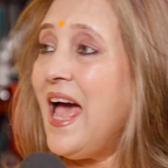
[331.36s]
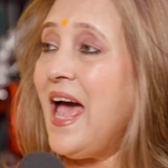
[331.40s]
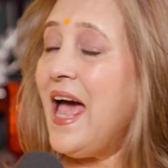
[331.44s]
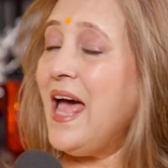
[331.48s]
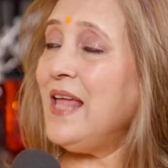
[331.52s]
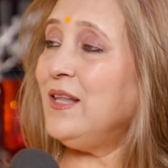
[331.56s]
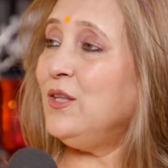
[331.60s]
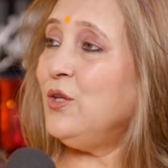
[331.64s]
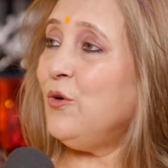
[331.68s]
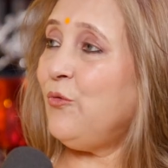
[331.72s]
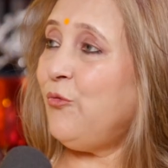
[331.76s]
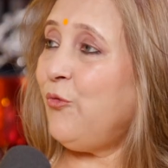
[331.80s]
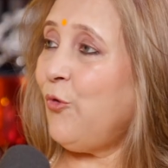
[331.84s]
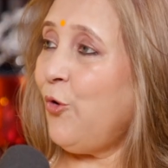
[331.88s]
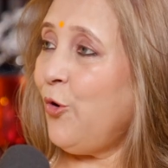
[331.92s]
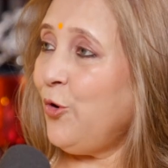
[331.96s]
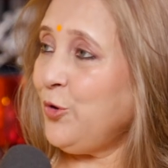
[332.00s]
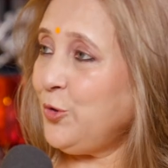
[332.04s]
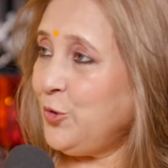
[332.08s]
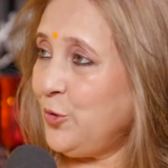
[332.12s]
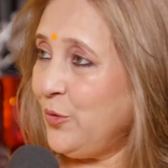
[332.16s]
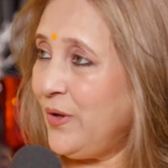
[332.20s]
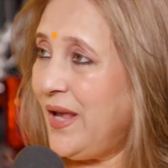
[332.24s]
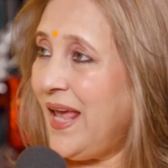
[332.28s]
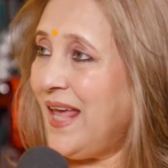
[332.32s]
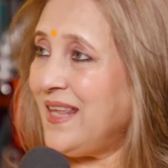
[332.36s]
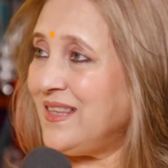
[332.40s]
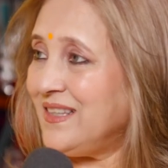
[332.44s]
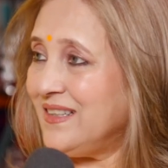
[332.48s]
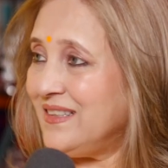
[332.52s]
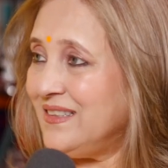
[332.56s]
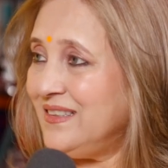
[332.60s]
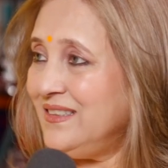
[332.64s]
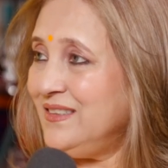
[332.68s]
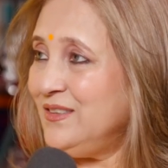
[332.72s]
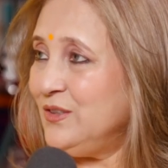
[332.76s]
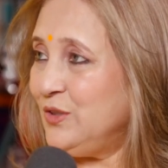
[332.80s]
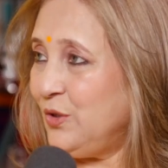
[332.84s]
And the four
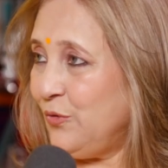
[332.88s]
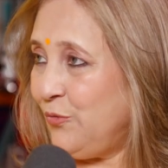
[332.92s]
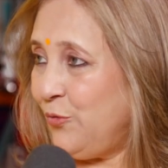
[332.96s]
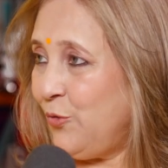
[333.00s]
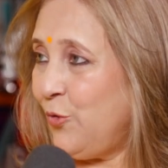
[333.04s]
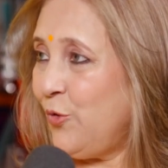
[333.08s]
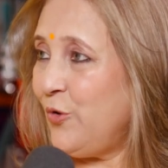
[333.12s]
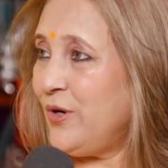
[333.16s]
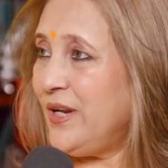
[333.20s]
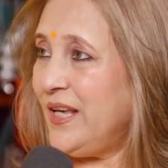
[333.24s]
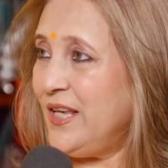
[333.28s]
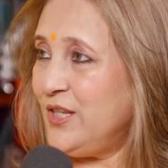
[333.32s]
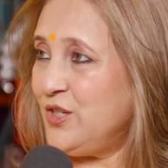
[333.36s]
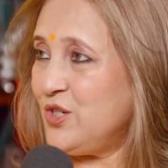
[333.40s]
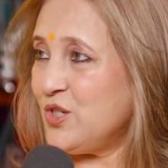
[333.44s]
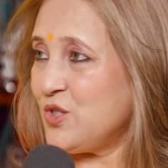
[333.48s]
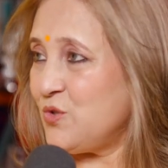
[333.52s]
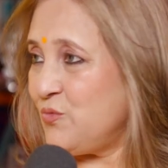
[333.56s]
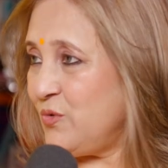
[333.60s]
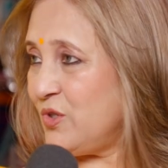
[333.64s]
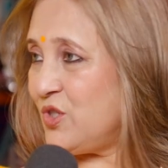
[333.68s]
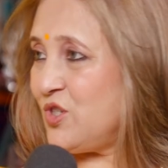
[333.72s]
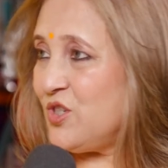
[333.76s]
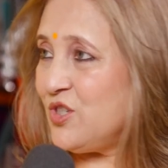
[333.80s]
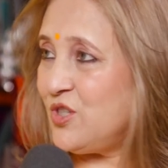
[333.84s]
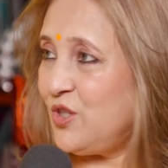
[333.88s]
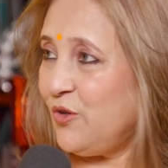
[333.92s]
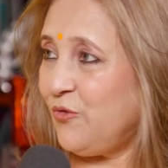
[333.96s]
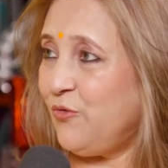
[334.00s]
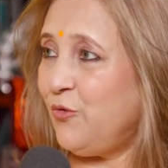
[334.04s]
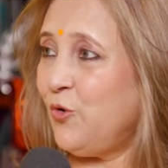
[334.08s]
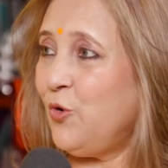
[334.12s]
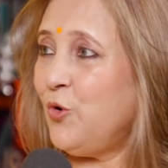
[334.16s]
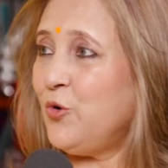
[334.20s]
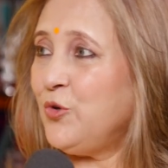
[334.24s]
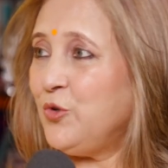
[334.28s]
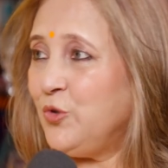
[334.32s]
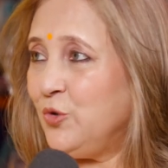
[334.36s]
together, the four ages, which is the
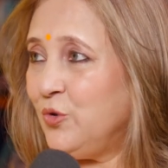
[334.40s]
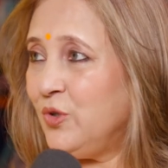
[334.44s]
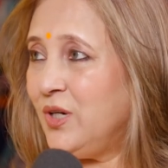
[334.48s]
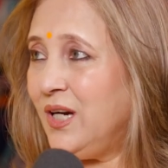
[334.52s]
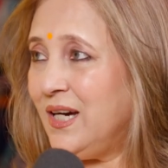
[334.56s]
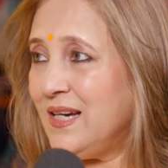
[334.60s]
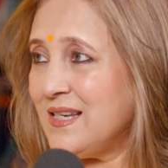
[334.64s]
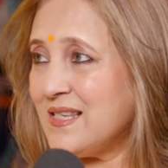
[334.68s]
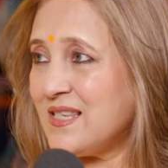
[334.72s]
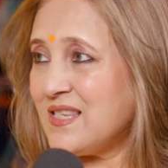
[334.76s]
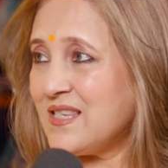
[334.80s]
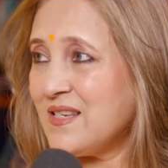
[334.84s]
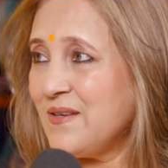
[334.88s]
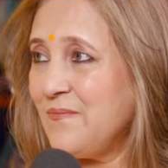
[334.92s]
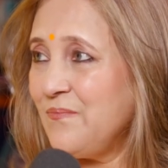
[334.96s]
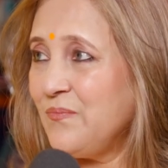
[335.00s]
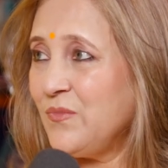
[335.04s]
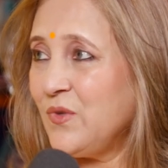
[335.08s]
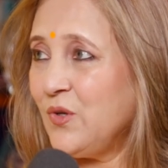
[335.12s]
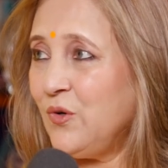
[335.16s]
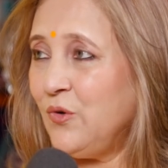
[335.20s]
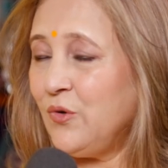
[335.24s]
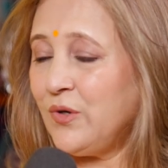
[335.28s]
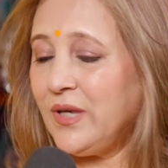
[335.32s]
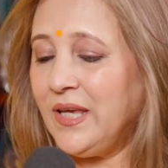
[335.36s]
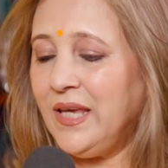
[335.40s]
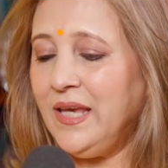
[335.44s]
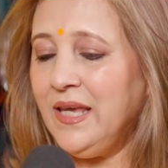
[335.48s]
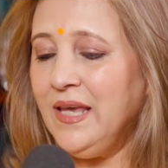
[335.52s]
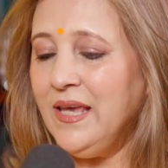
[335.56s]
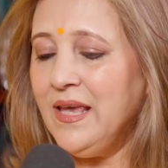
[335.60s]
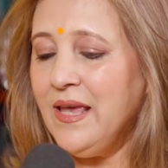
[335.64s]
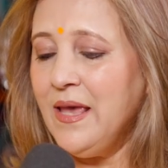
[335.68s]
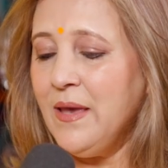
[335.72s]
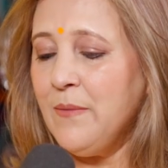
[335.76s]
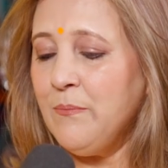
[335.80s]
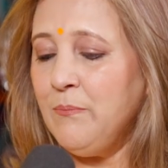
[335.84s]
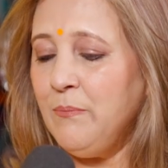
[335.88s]
four yugas, okay,
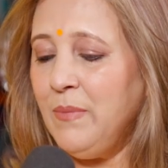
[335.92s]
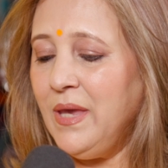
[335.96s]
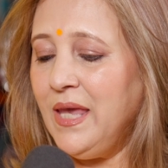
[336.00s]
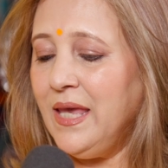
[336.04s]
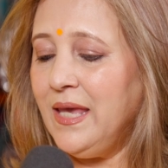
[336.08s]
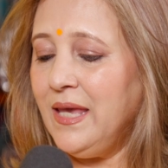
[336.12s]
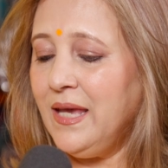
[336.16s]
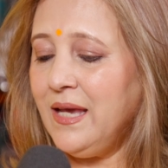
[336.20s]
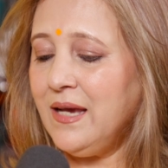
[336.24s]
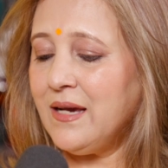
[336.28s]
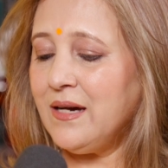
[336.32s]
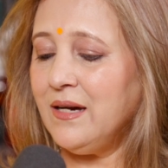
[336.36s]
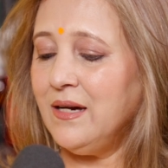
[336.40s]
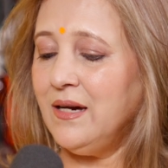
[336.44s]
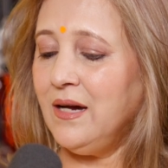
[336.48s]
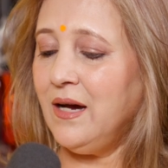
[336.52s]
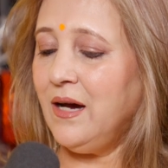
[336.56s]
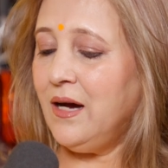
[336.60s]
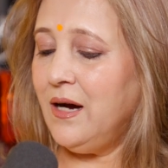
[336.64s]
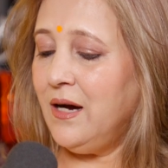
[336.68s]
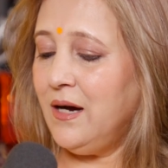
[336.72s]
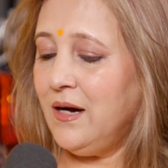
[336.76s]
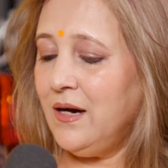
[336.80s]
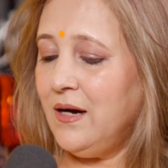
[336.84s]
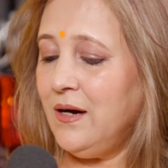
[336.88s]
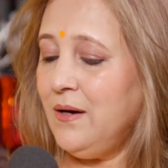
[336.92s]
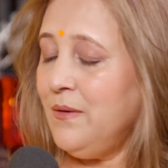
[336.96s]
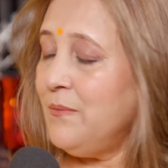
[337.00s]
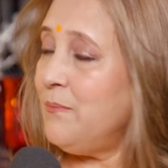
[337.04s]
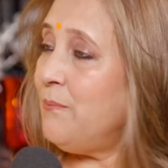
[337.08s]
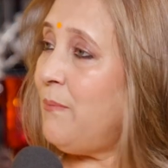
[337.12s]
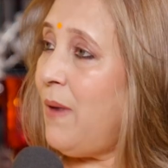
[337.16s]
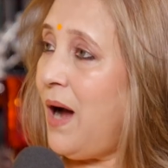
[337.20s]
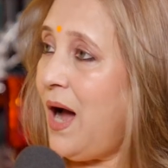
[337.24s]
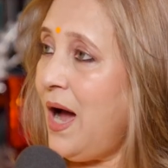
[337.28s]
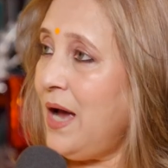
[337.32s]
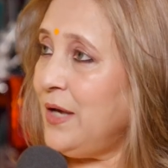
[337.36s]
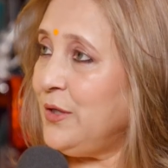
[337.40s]
make a
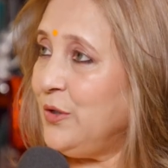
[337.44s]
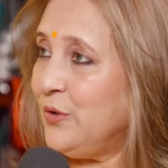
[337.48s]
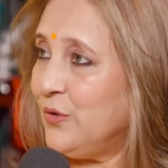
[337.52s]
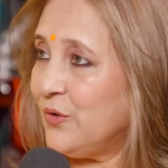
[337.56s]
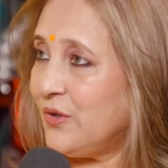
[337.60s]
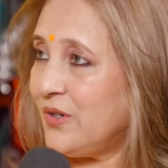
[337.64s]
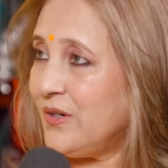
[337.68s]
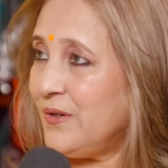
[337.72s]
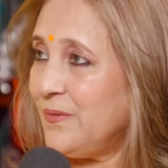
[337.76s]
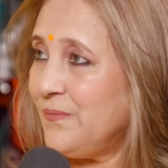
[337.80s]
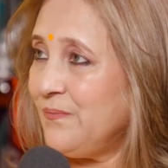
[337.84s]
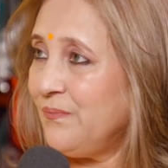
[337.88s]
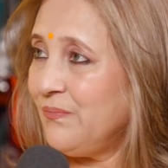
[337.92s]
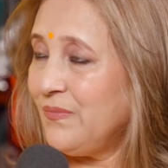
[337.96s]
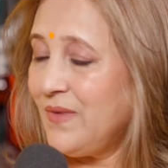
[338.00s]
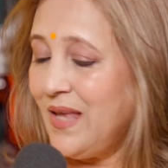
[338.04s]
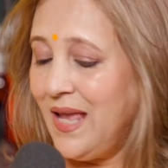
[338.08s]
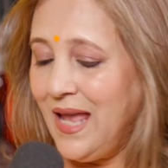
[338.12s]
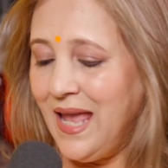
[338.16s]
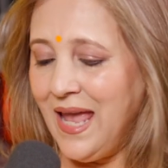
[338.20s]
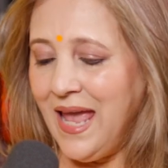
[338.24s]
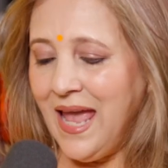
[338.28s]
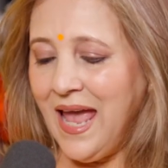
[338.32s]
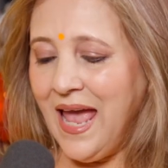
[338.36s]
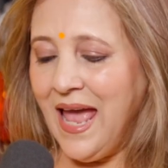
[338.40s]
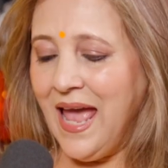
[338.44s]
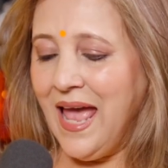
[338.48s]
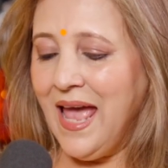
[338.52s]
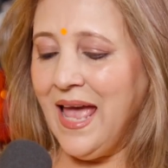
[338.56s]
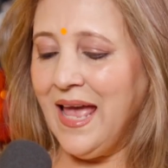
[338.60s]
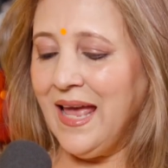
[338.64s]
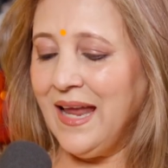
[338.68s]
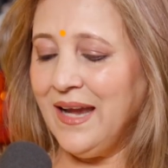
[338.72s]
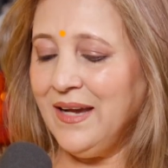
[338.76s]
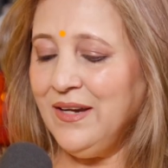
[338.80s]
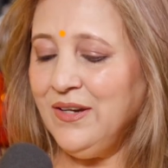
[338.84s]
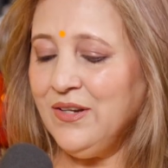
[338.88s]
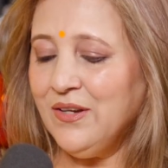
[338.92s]
Mahayug.
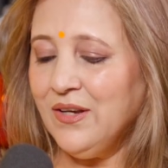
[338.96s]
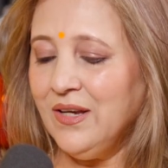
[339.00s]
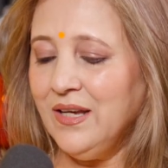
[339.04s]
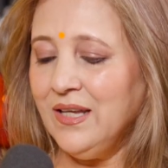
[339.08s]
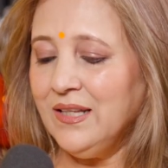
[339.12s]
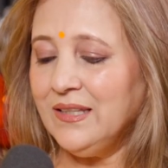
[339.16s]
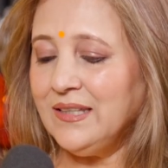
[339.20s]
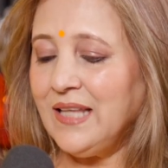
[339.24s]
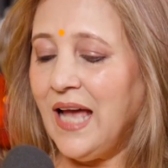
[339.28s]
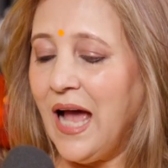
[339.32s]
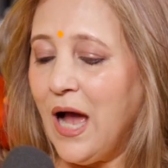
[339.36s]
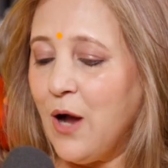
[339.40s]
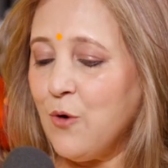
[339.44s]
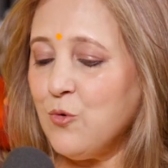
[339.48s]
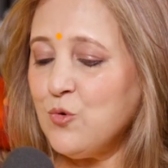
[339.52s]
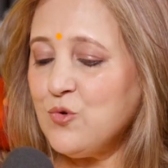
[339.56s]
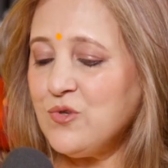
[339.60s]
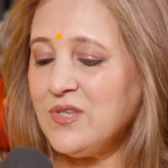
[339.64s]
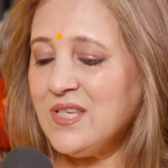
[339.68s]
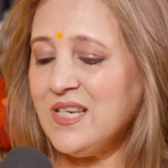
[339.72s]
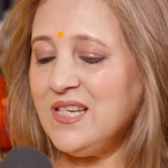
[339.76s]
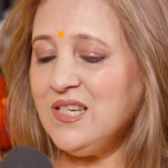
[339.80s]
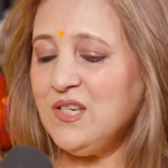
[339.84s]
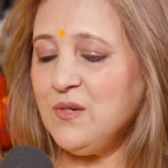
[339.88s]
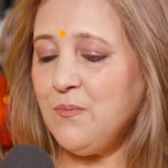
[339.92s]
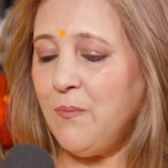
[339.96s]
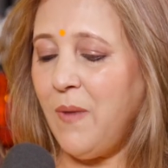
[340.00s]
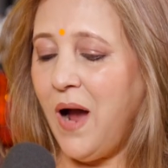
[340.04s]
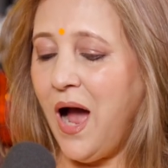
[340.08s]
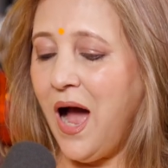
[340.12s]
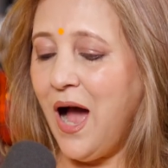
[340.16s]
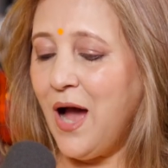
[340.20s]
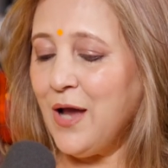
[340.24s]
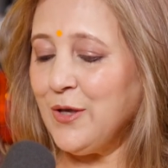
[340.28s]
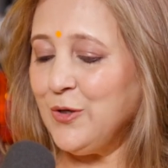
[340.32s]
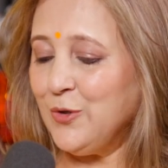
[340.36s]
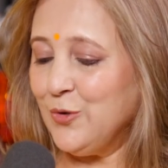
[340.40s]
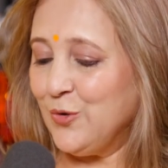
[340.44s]
And 1,000
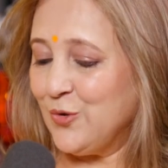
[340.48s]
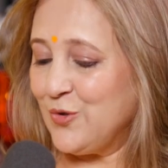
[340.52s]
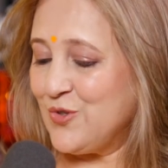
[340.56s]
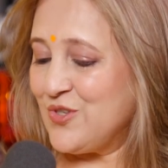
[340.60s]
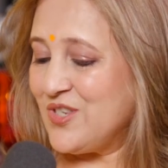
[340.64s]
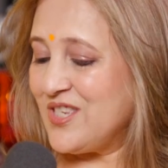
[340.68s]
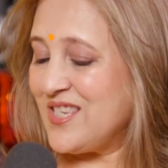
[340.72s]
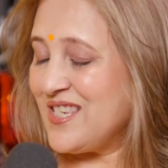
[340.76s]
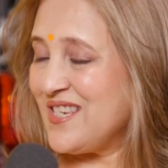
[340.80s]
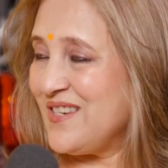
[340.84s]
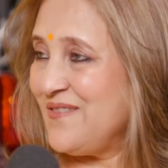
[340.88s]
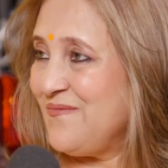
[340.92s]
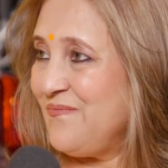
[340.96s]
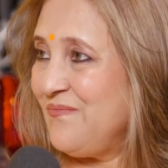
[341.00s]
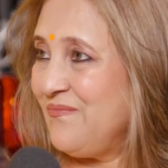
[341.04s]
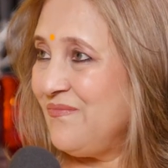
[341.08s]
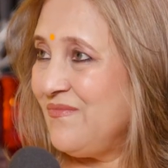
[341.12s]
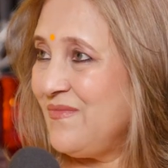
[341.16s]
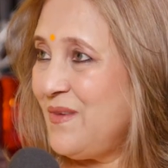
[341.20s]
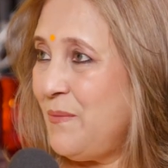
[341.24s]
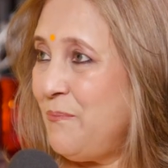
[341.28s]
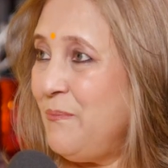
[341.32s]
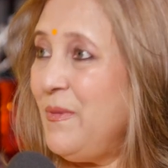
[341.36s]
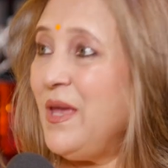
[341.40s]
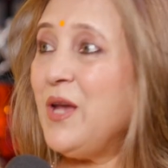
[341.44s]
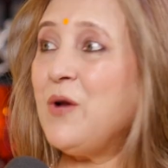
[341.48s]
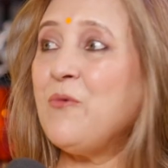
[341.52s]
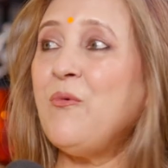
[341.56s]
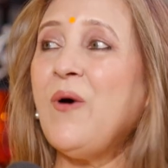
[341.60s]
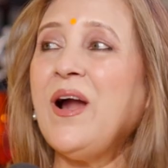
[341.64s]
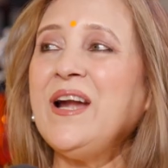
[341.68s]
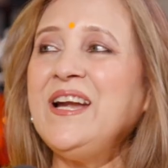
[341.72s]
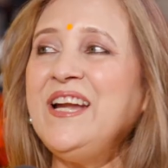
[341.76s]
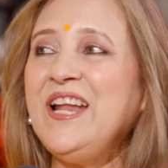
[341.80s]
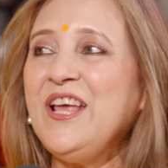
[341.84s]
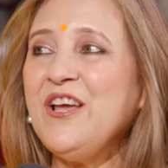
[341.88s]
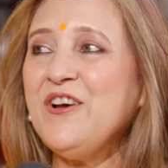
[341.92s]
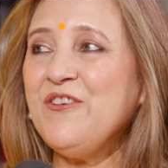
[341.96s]
Mahayugs make
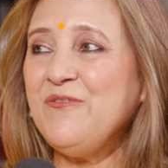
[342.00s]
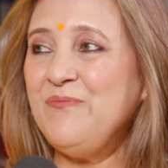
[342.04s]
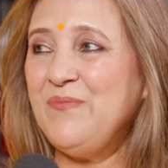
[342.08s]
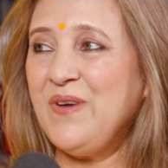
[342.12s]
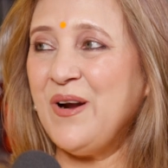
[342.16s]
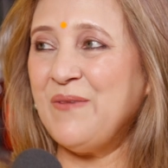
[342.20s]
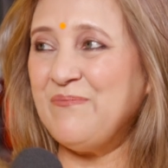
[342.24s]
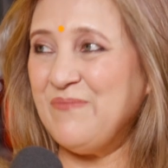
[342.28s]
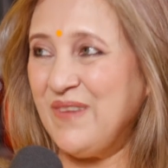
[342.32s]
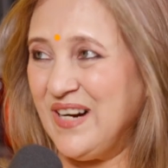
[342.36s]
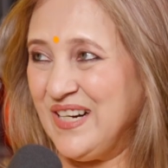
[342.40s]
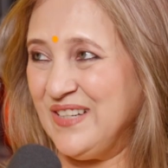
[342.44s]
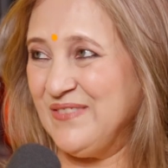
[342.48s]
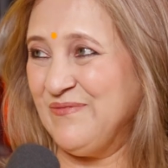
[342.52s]
one day of Brahma.